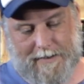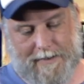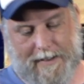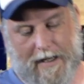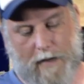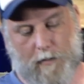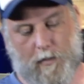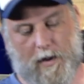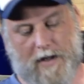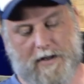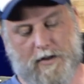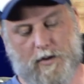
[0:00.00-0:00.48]

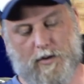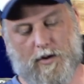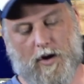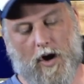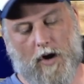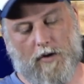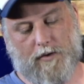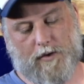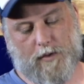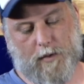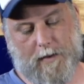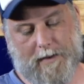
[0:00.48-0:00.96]
that when you
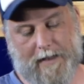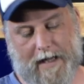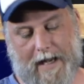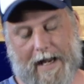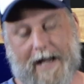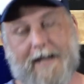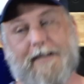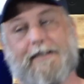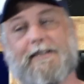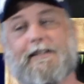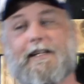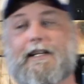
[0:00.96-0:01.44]
go to an
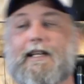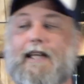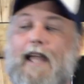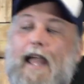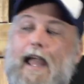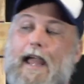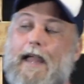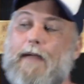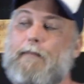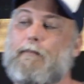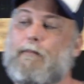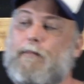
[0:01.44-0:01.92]
Easter
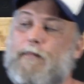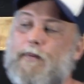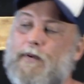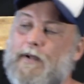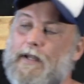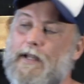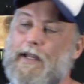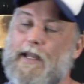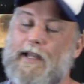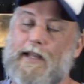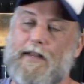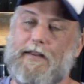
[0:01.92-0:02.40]
camp,
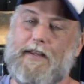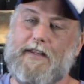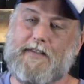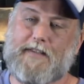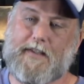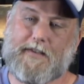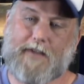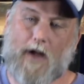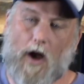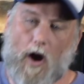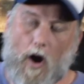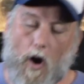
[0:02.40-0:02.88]
there's
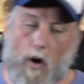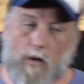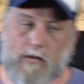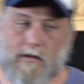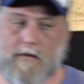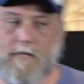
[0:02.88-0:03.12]
this whole